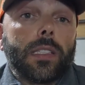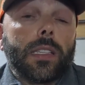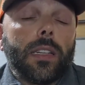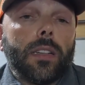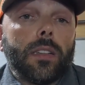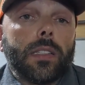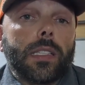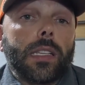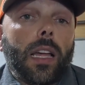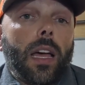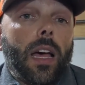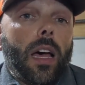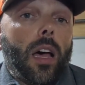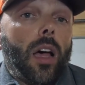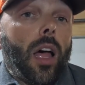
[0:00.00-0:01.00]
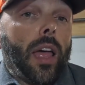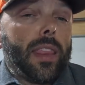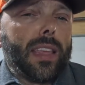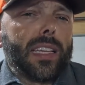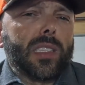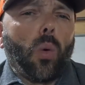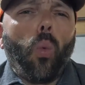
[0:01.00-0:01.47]
There's, I
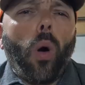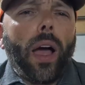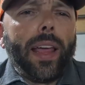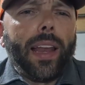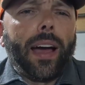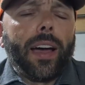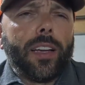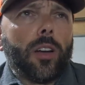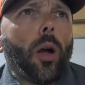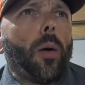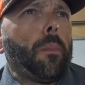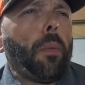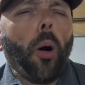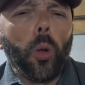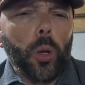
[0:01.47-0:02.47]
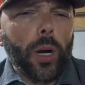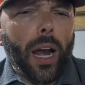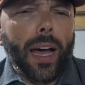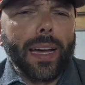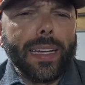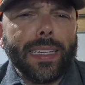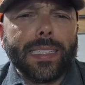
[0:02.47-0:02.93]
think it's a white eye or polar
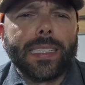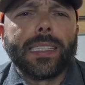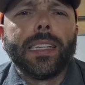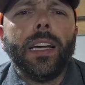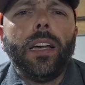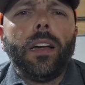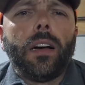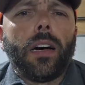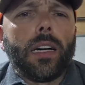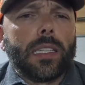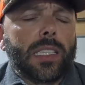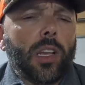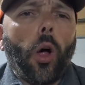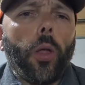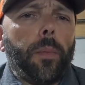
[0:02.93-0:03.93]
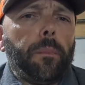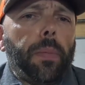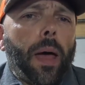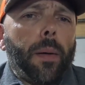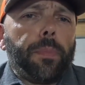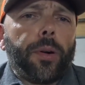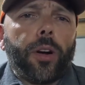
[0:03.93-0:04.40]
ice, salt and
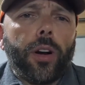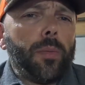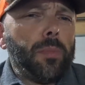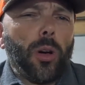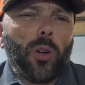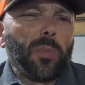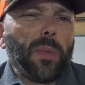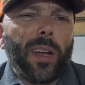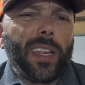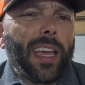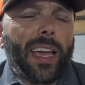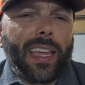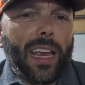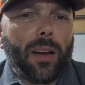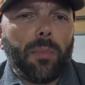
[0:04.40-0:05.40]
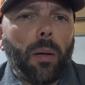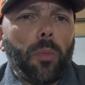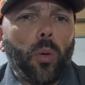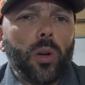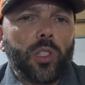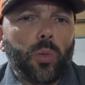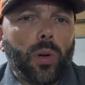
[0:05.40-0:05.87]
pepper, or milk money. I can't remember
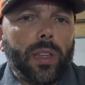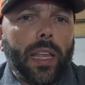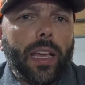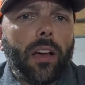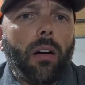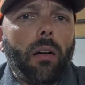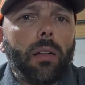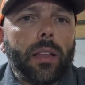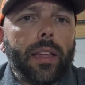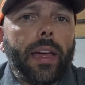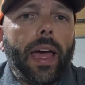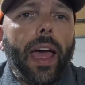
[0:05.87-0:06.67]
which one they call it.